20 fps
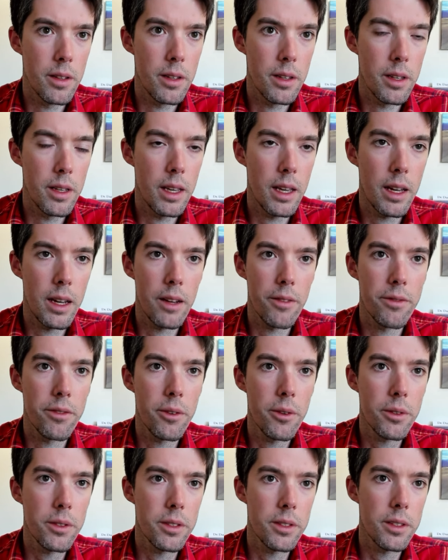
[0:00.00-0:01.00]
Yeah,
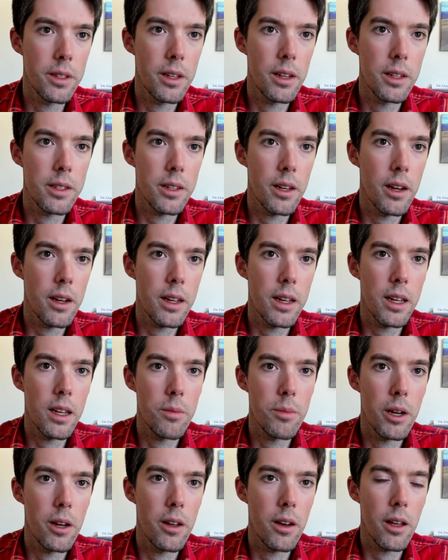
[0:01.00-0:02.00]
folks uh, talking
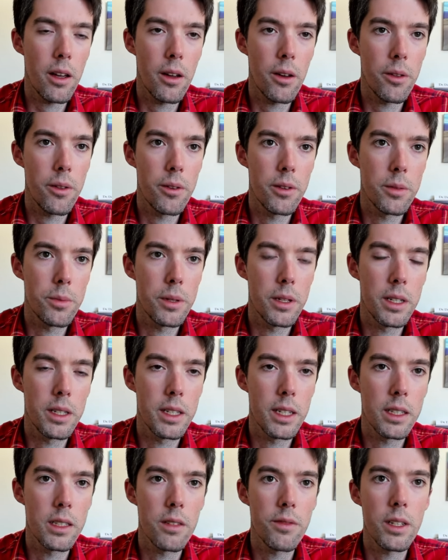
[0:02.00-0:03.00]
about how there's been a
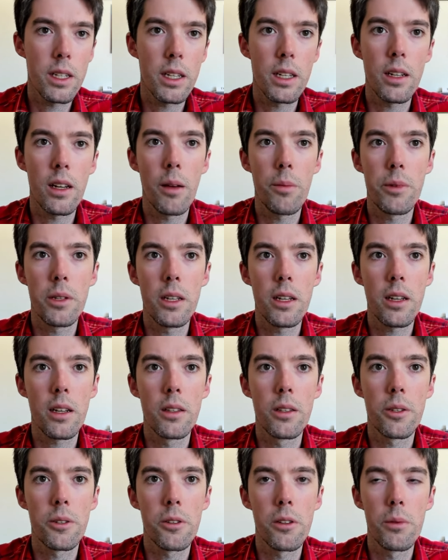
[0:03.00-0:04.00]
significant uptick in
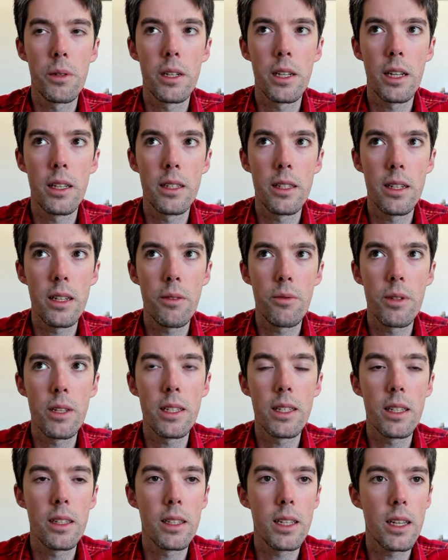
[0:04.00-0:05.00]
storm intensity
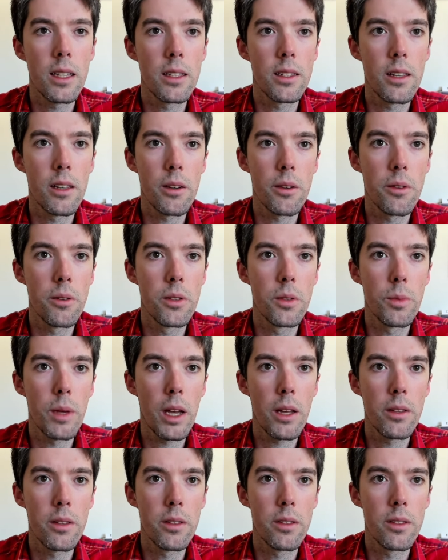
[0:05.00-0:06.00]
recently in the Santa Cruz
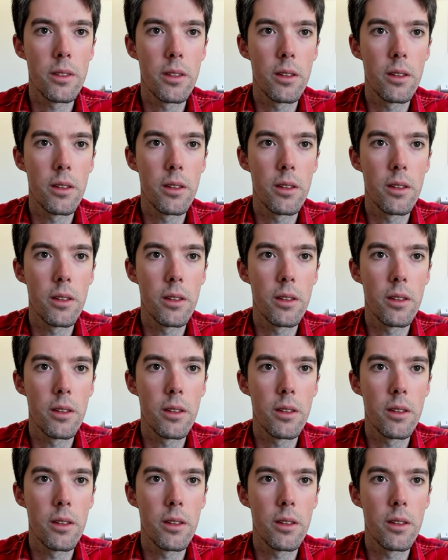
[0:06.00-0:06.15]
Mountains.